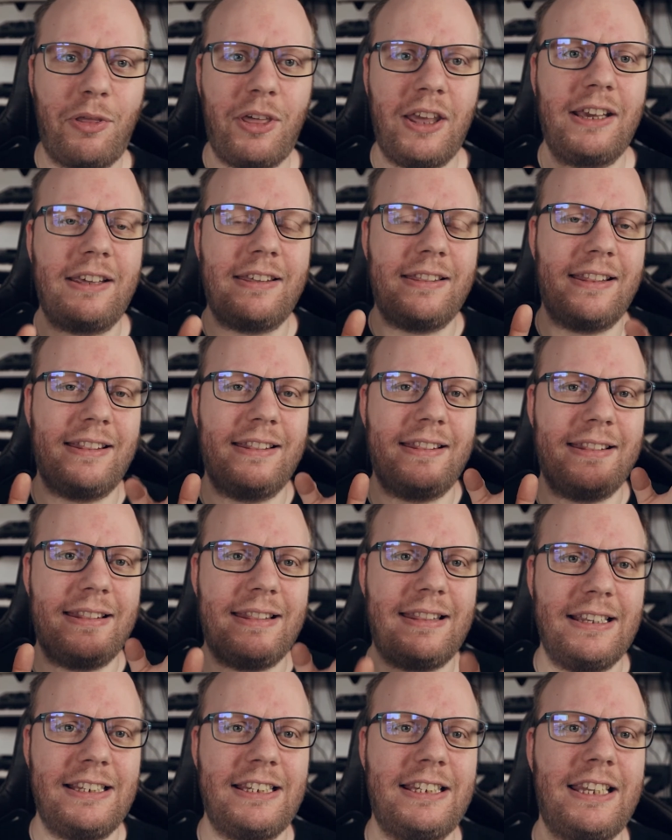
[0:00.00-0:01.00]
think
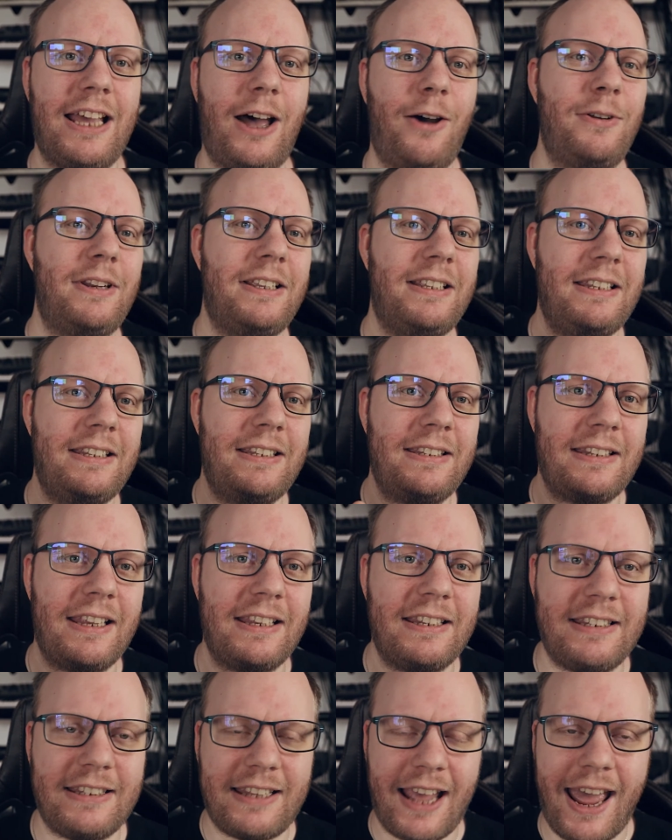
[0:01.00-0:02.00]
this sound is
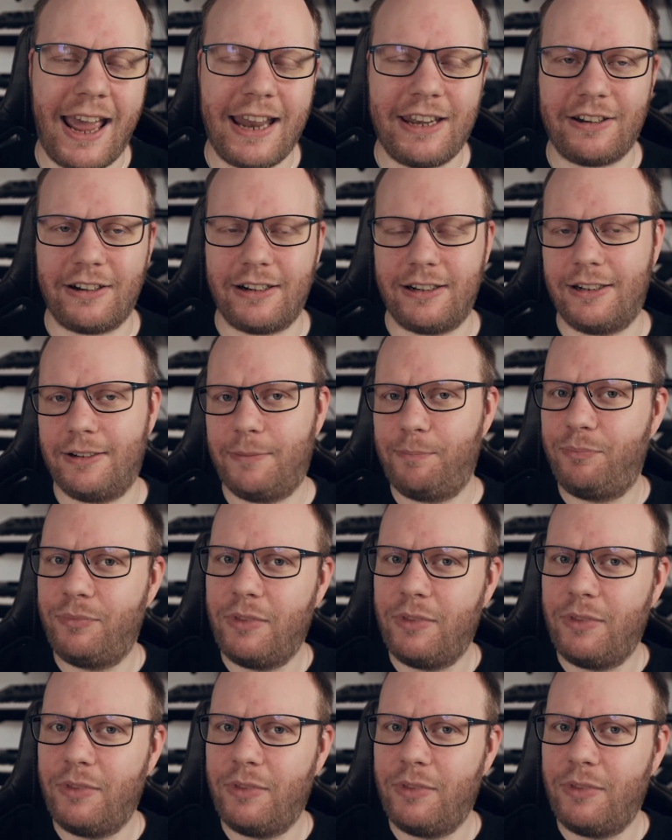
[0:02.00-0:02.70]
standard,